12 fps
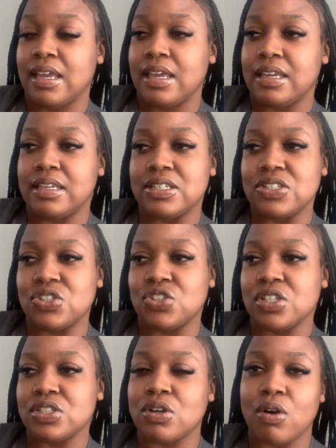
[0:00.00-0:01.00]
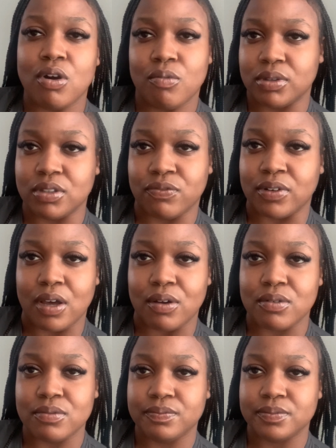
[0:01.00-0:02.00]
is just going with the
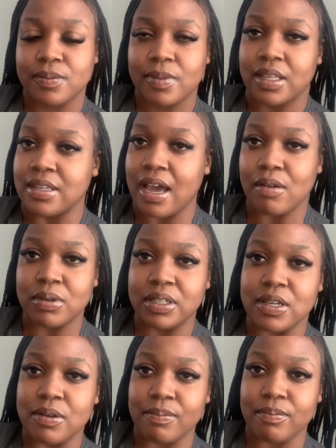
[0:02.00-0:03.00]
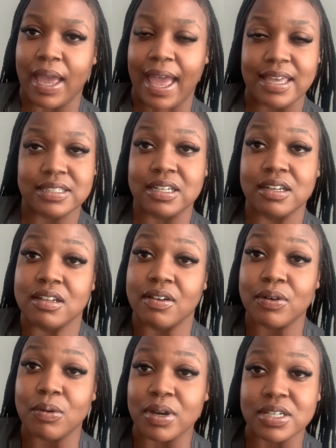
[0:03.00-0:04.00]
flow, not really asking enough
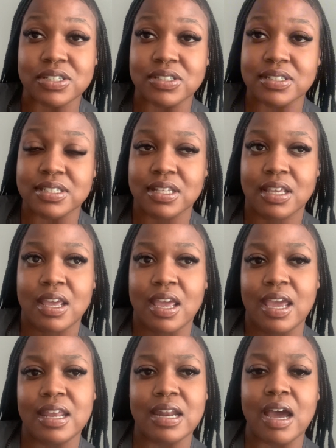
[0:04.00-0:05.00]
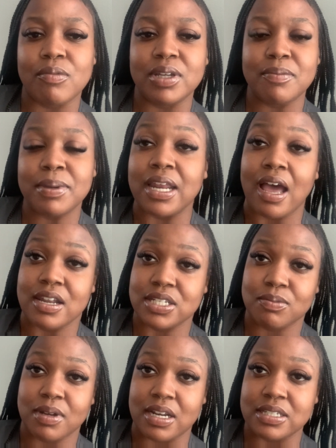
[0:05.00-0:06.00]
questions, and not really being honest
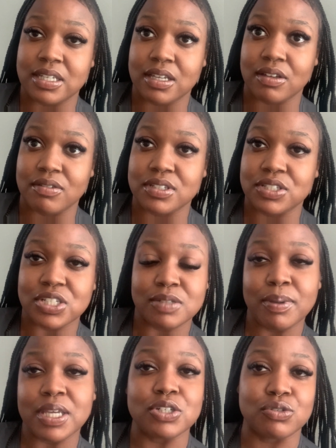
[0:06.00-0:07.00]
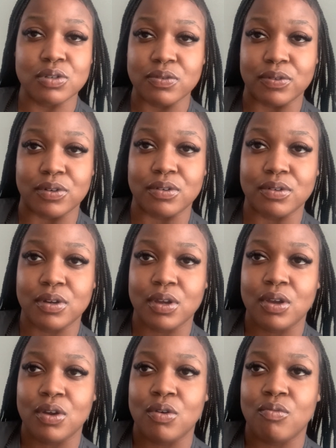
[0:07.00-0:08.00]
with ourselves, just being truthful.
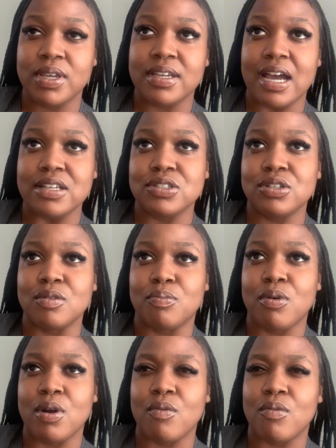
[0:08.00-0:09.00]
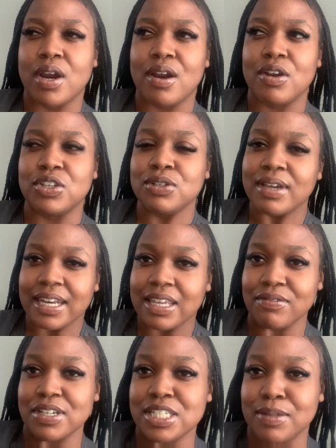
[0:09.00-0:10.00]
We gotten to the point where you can't
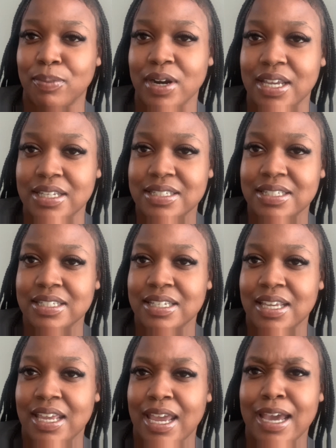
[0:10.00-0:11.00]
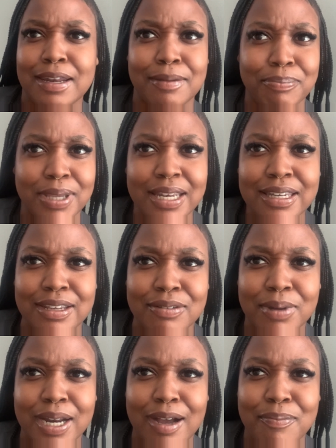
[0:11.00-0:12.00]
even express an opinion
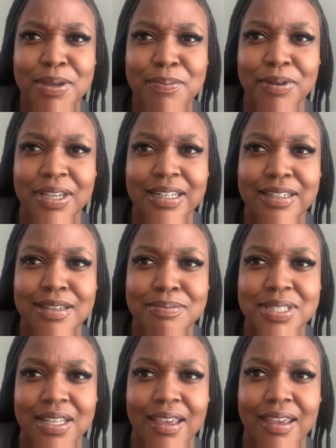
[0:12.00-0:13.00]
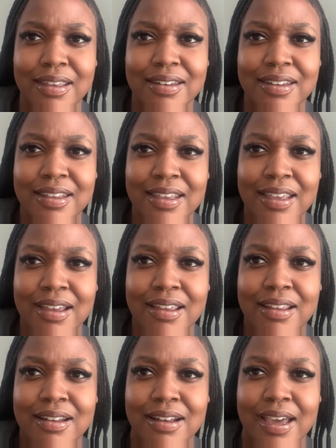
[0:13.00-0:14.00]
without people getting upset.
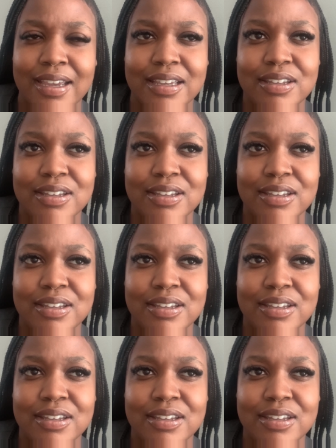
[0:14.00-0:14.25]
Like,